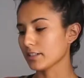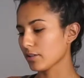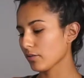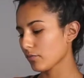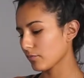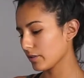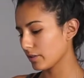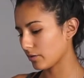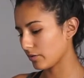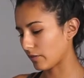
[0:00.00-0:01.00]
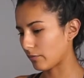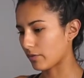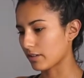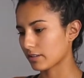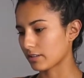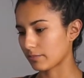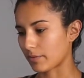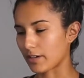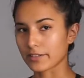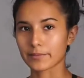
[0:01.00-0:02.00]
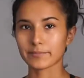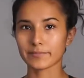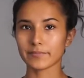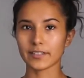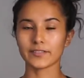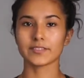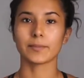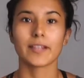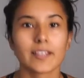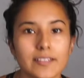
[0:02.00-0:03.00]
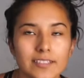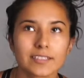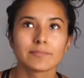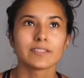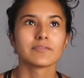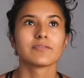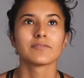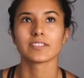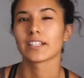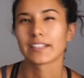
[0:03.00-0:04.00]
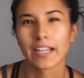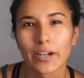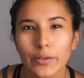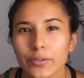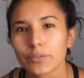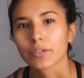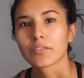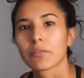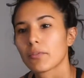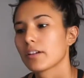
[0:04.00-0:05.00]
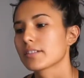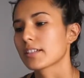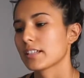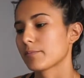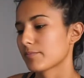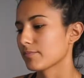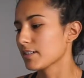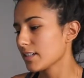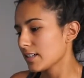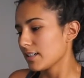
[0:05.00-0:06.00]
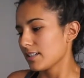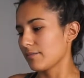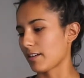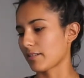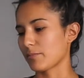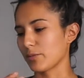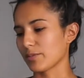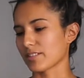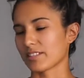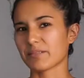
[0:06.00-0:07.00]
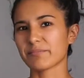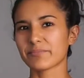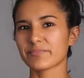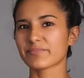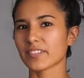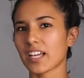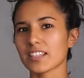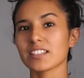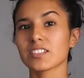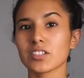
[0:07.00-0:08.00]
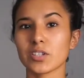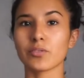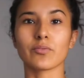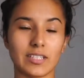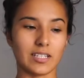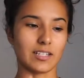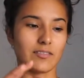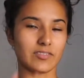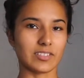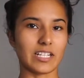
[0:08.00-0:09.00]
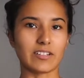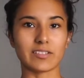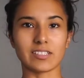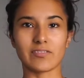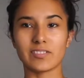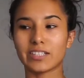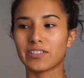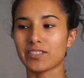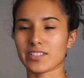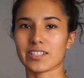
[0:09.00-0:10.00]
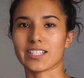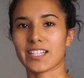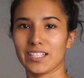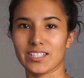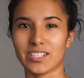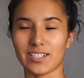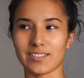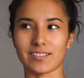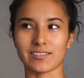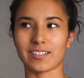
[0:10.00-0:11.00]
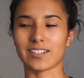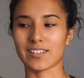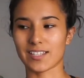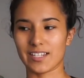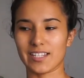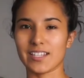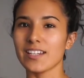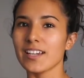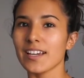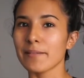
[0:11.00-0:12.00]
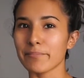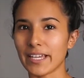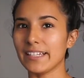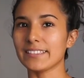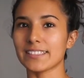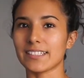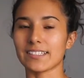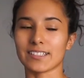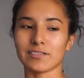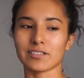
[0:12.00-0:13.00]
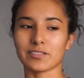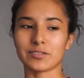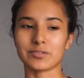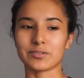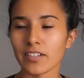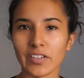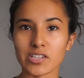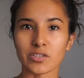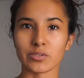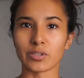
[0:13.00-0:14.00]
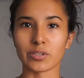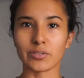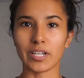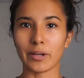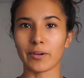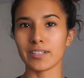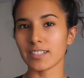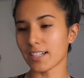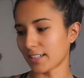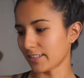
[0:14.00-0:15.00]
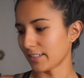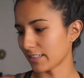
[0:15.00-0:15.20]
don't really know if I want the bottom of the pants to be flared out or if I want to make them all slim. I think they look cute flared out because I feel like if it's just skinny jeans, like a skinny pant, then it's gonna look a little conventional, you know, and I want it to kind of